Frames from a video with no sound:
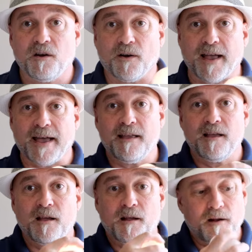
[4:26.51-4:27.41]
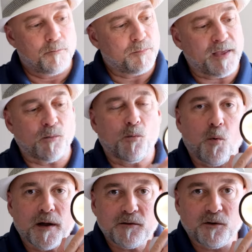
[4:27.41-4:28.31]
Okay? But that
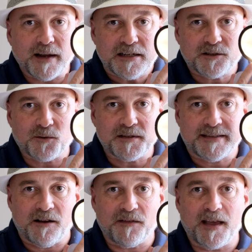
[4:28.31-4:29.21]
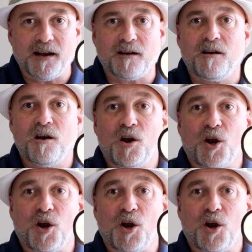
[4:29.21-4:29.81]
one little light source down there,